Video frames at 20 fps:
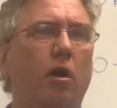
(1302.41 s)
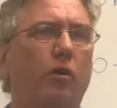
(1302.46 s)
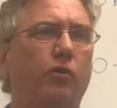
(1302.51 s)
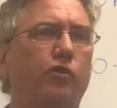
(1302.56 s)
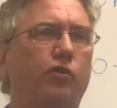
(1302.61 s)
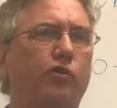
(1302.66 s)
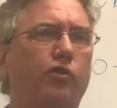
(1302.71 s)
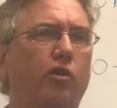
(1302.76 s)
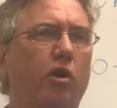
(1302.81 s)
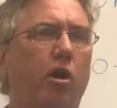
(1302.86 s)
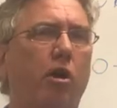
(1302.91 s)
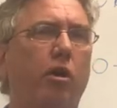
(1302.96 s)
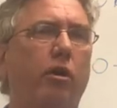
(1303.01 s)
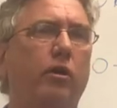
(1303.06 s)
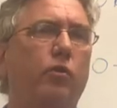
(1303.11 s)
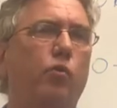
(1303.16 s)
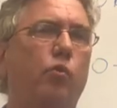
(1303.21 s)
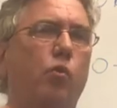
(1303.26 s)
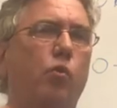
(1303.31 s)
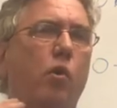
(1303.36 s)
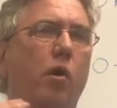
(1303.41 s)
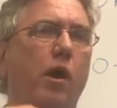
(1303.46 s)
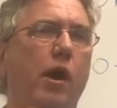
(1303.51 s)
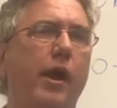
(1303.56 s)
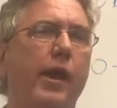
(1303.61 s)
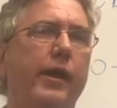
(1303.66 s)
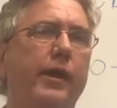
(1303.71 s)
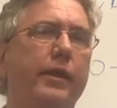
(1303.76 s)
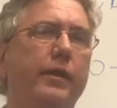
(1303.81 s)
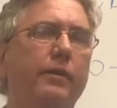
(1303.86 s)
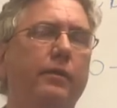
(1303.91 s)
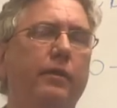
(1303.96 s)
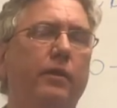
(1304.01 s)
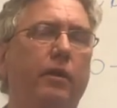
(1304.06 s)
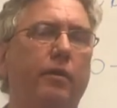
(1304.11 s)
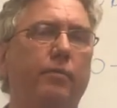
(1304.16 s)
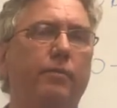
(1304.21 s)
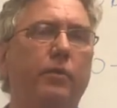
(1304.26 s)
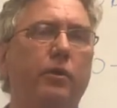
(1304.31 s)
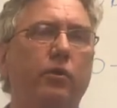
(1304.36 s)
started writing
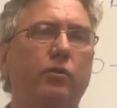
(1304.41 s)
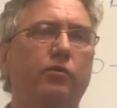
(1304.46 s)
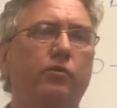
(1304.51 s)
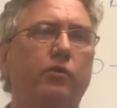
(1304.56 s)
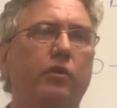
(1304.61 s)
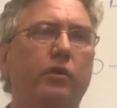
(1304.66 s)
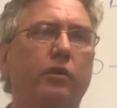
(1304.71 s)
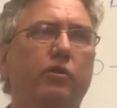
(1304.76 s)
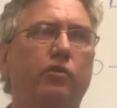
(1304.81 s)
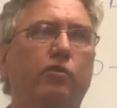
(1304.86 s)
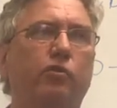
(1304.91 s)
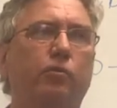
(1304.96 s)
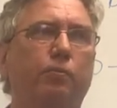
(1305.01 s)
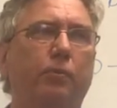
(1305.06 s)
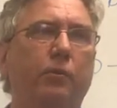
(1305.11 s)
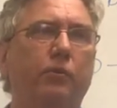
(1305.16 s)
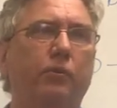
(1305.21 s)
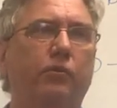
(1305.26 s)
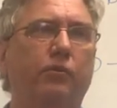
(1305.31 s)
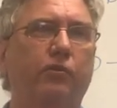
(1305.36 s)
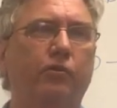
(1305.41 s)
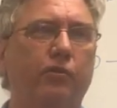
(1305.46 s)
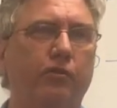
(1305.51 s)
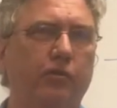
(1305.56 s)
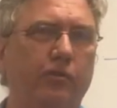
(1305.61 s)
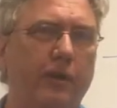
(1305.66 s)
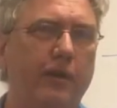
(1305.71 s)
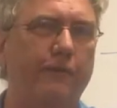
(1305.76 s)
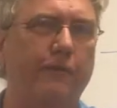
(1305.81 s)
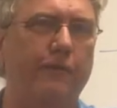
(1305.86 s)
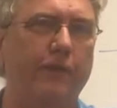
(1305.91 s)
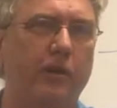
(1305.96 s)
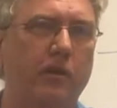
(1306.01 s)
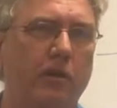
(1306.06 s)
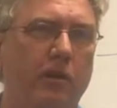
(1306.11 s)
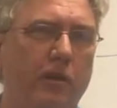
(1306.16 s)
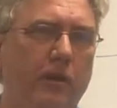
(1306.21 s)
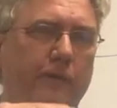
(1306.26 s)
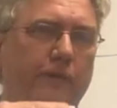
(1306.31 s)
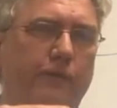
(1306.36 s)
their music
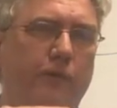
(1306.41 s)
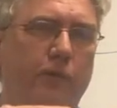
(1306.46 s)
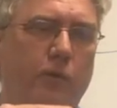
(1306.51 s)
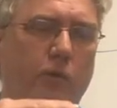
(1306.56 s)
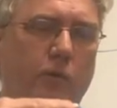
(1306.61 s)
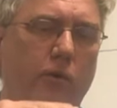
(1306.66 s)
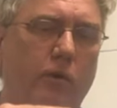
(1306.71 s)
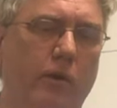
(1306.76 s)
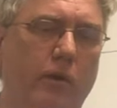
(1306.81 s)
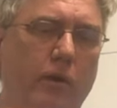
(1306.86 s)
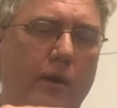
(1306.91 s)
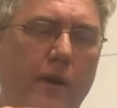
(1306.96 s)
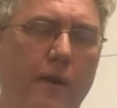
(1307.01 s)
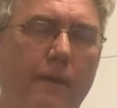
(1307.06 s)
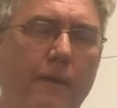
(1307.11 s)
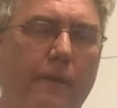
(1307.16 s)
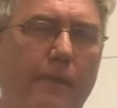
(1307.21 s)
specifically for